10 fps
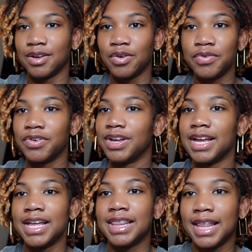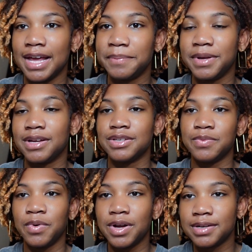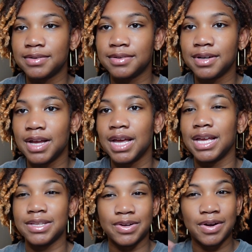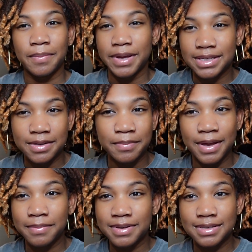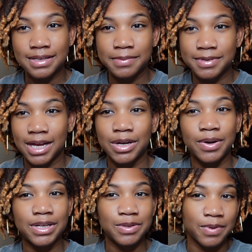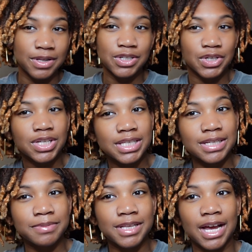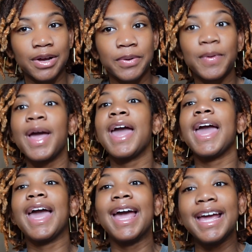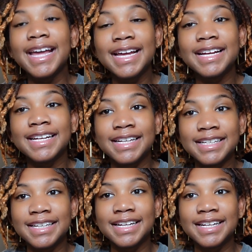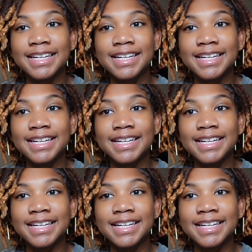overhead light because one, it's going to mess up baby's sleep cycle as well as your sleep cycle. And